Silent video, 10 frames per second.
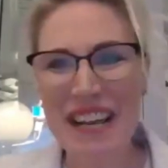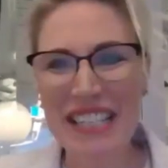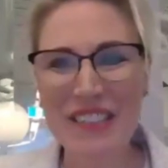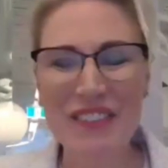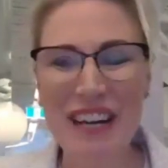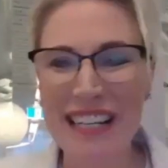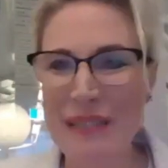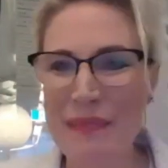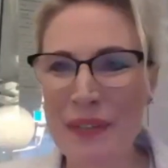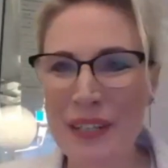as you
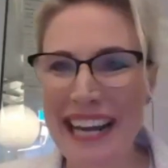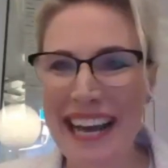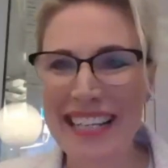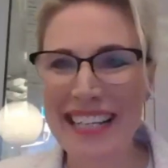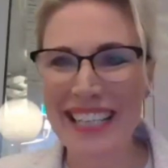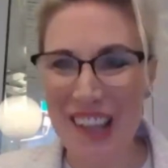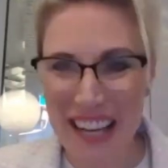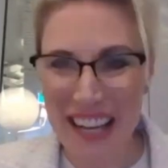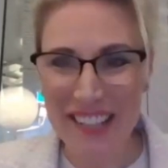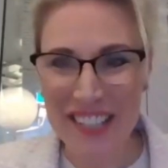rightly pointed out, the
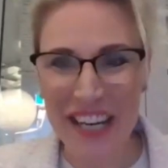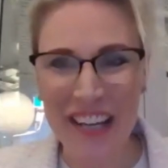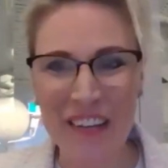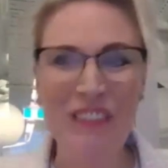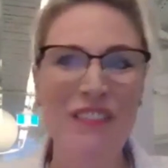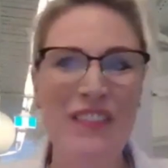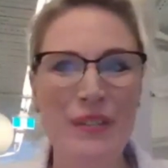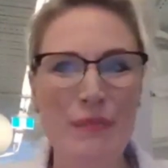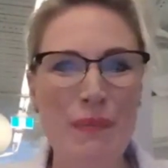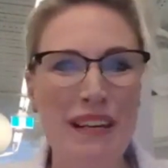lion's share of
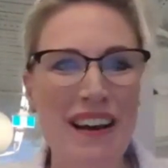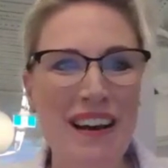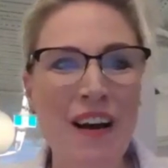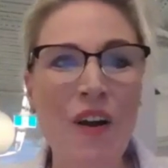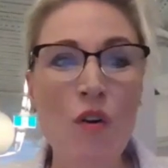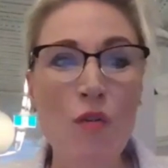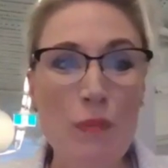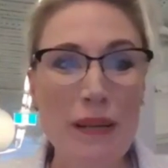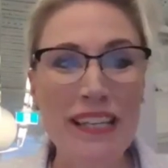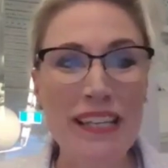this webinar will
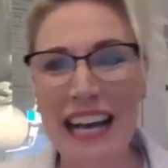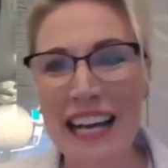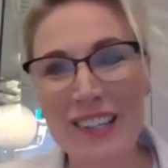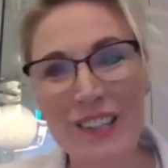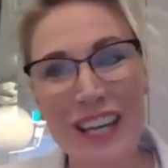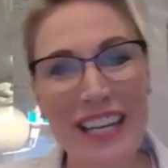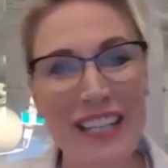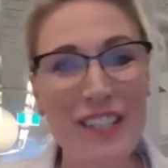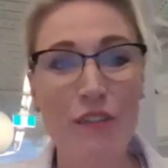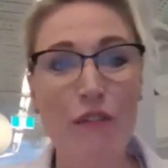be looking
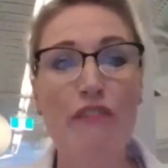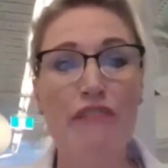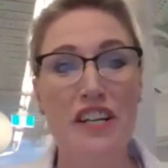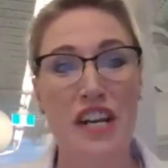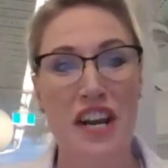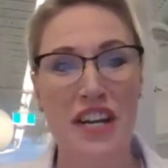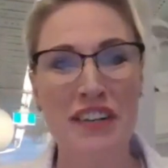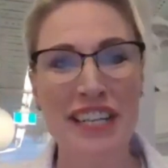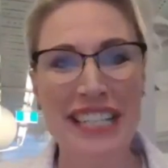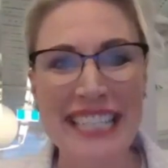into the refresher
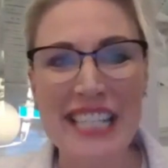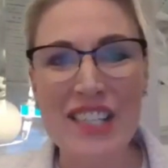areas.